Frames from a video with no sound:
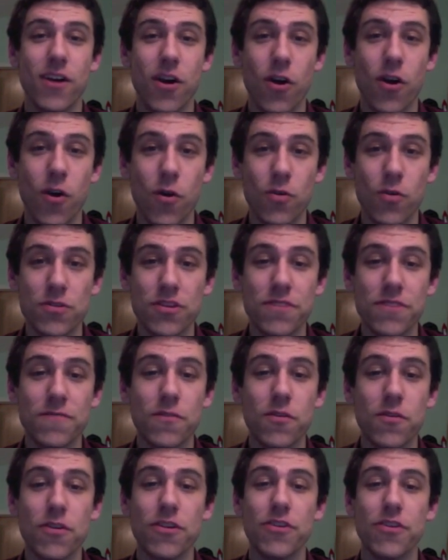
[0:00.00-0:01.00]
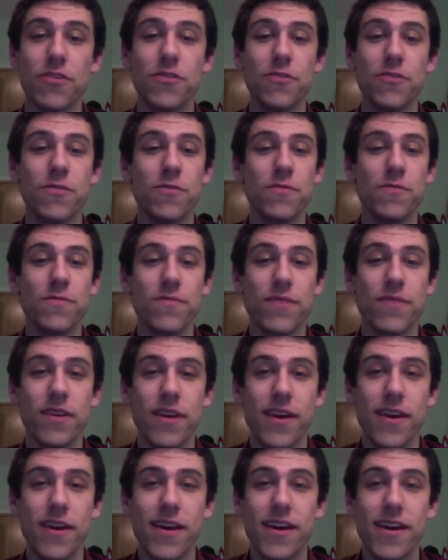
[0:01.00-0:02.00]
only for you.
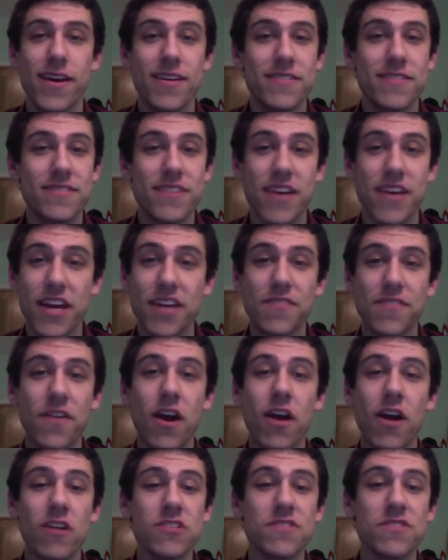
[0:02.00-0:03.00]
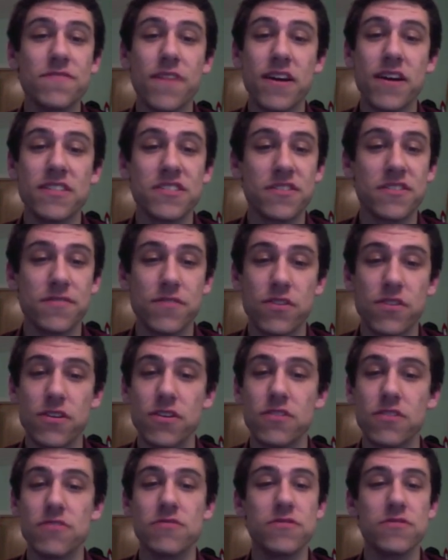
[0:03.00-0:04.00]
Tikva Arts
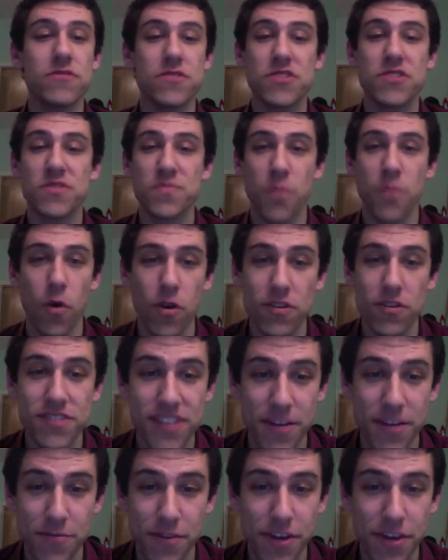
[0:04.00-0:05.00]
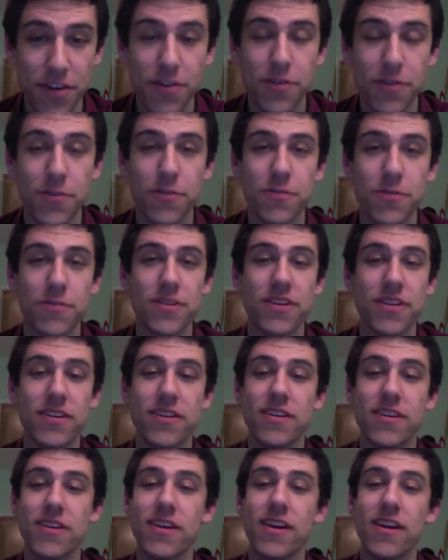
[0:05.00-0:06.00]
Festival, sports and rikud,
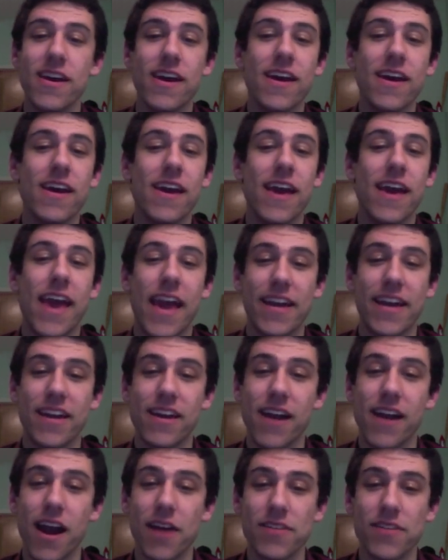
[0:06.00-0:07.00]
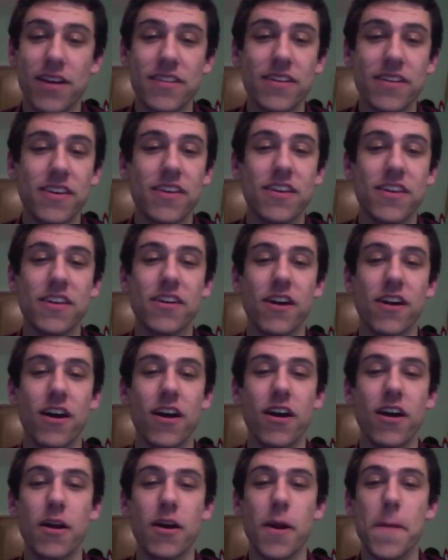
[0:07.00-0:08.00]
hanging out on the
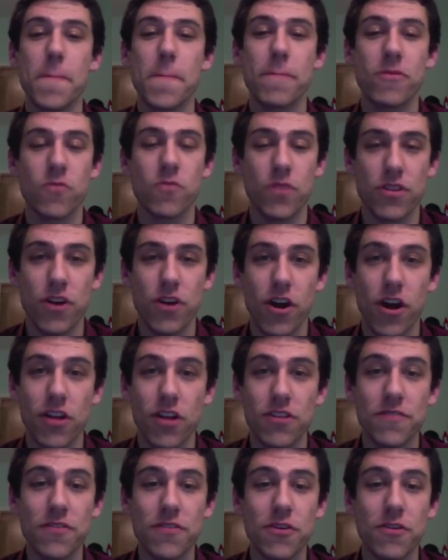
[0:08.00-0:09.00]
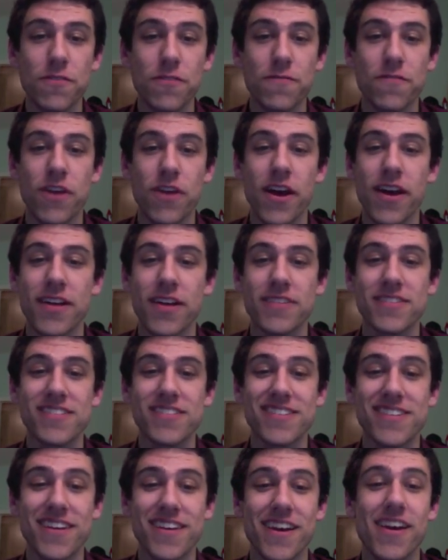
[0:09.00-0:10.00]
kikar with all of your
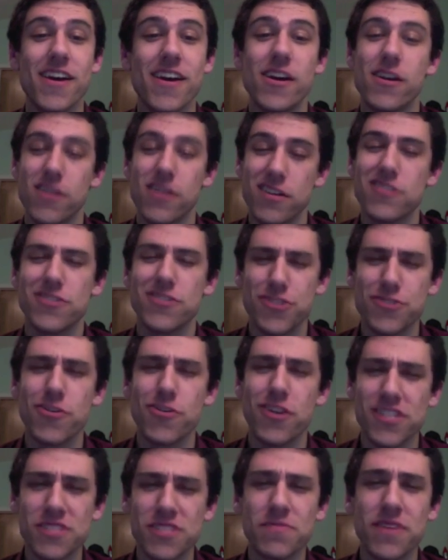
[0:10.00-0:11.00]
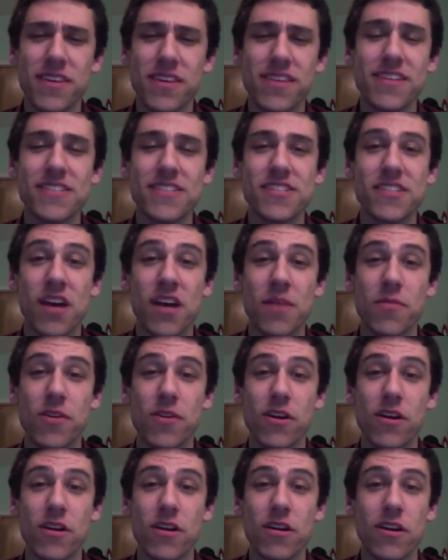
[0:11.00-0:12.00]
friends. Trust me, this
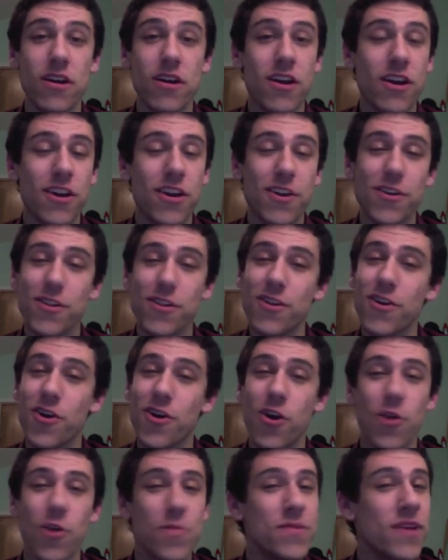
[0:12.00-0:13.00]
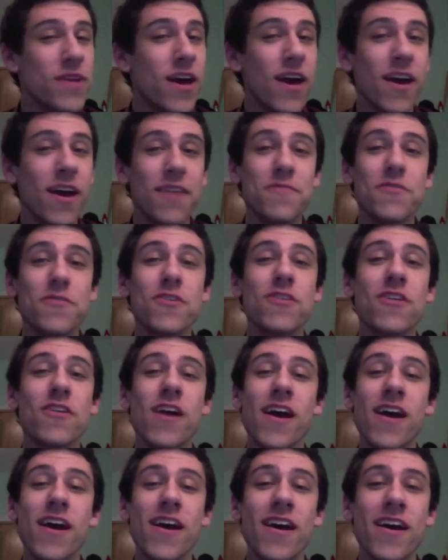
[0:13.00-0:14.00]
summer you'll hope never
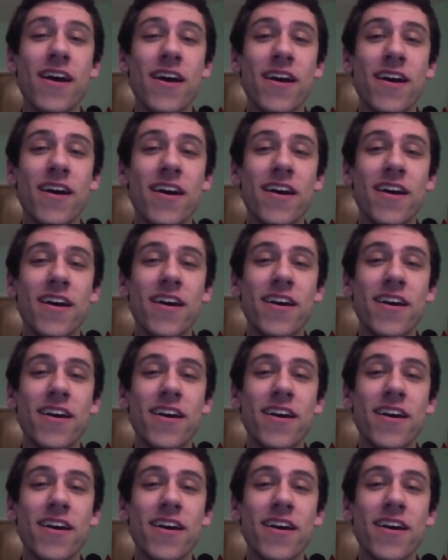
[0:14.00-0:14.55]
ends